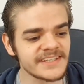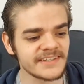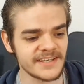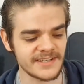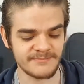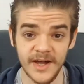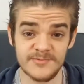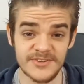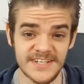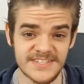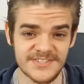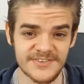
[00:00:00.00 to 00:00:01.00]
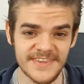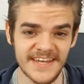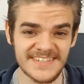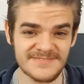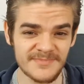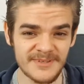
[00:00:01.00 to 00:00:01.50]
Yeah. I'm really sorry there
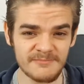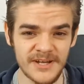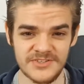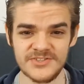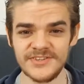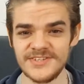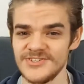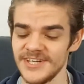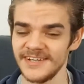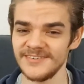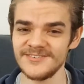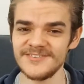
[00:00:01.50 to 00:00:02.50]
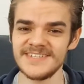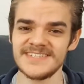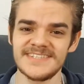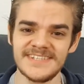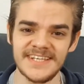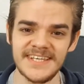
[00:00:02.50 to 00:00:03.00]
hasn't been much on the channel
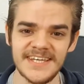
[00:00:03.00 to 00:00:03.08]
recently.